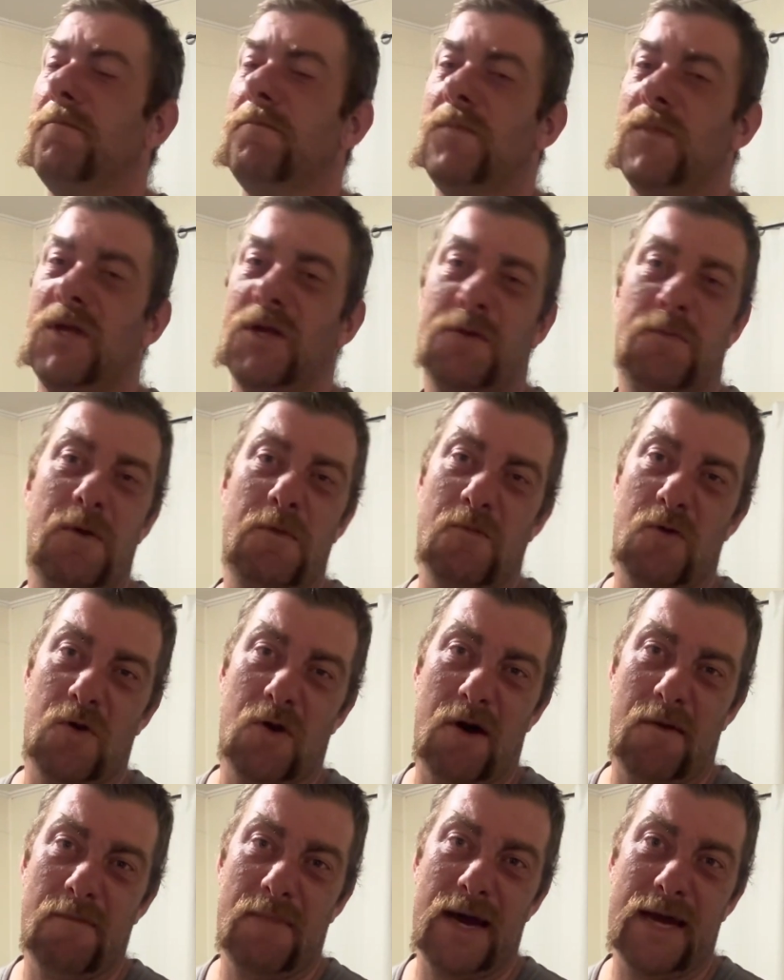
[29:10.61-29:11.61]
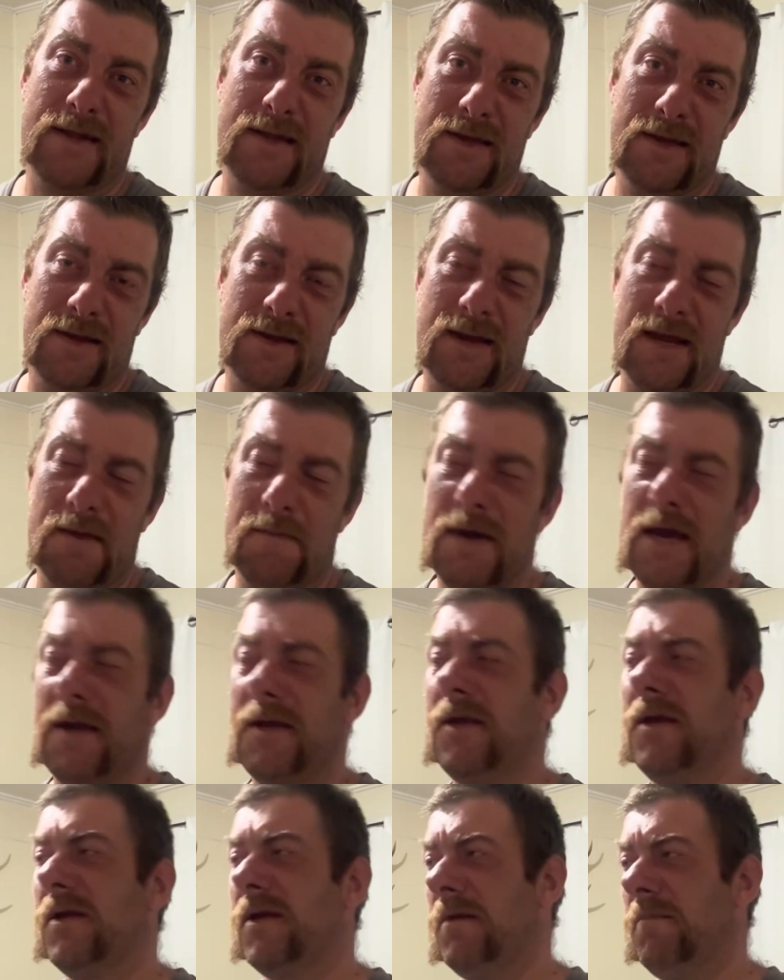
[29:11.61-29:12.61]
Just a bit more compact the Stinger Max
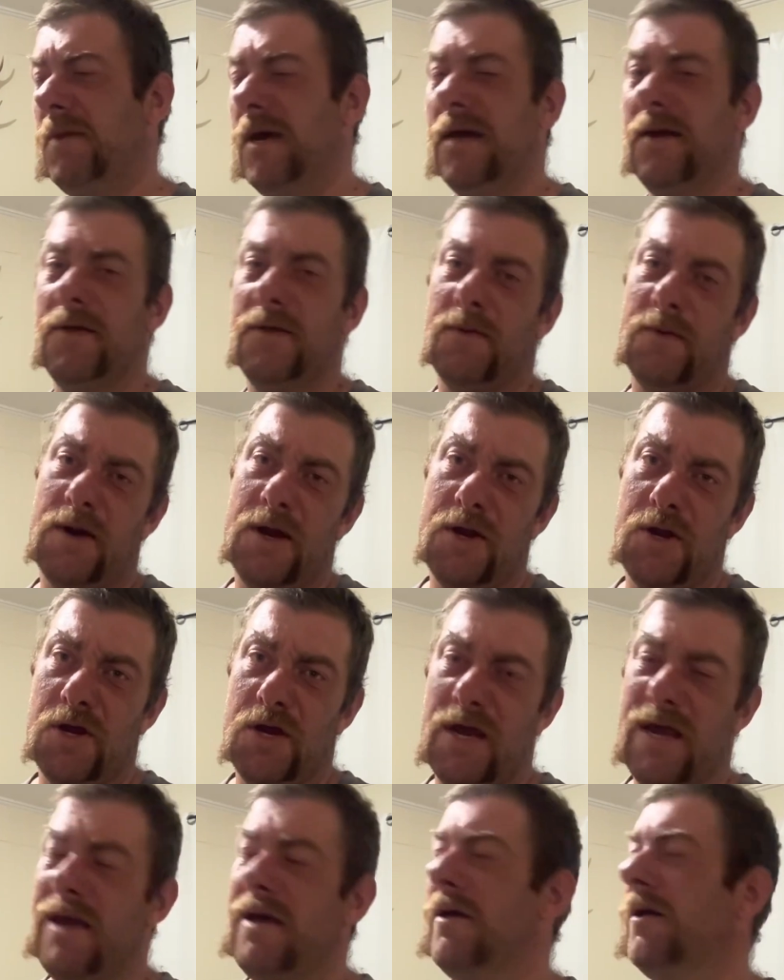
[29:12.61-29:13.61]
is compared to 3G.